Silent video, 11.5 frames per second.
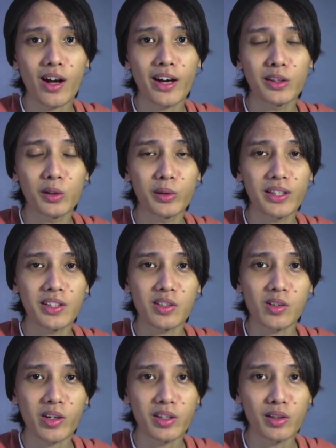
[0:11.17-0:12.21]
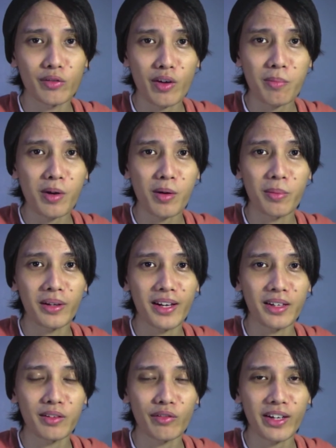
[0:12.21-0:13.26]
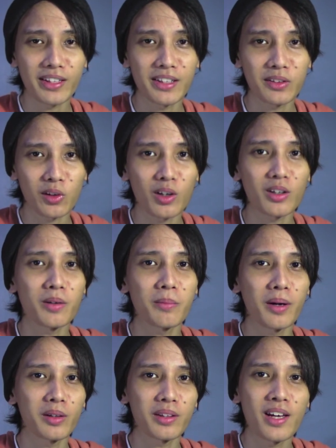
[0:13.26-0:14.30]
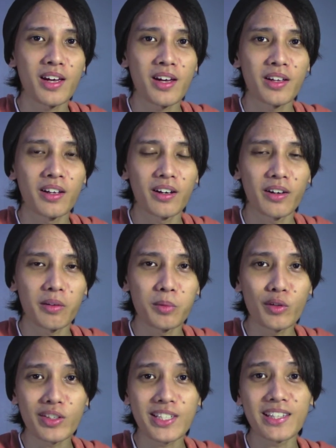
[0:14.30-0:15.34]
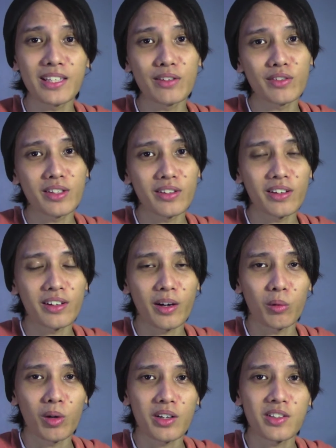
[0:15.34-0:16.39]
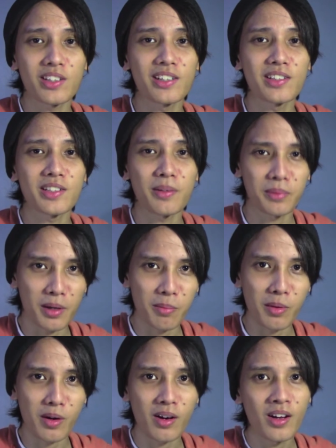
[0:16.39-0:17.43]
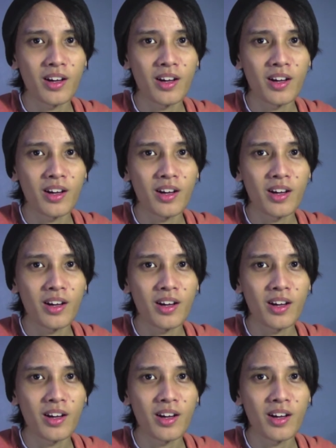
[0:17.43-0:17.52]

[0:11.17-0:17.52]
I know it is already November, but I can finally talk about the movies and TV that I watched in September.